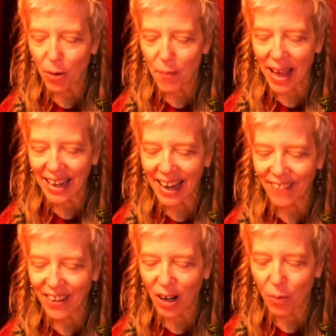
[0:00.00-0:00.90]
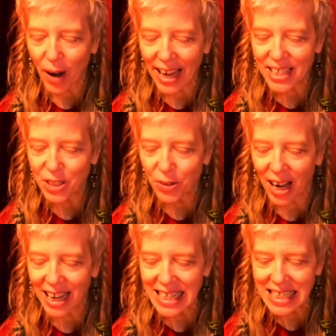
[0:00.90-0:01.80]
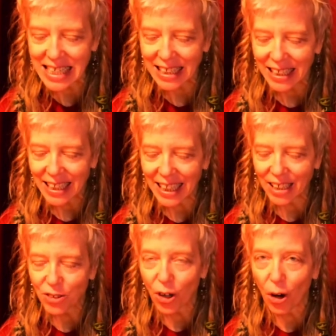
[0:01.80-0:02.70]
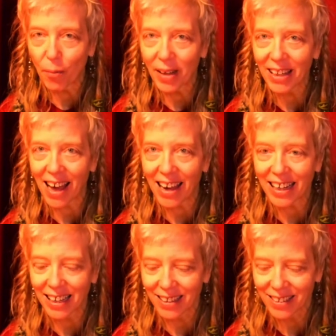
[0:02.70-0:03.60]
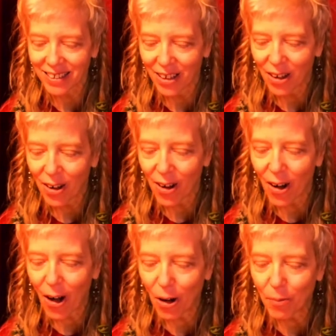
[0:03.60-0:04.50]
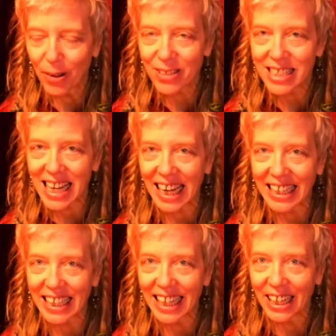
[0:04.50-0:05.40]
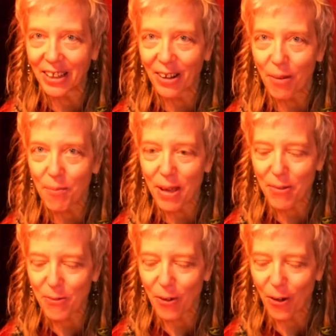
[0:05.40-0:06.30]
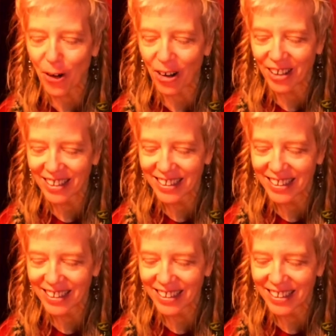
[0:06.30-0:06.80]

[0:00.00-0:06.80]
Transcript: making their way to us in Drolma Lhakhang almost a year before.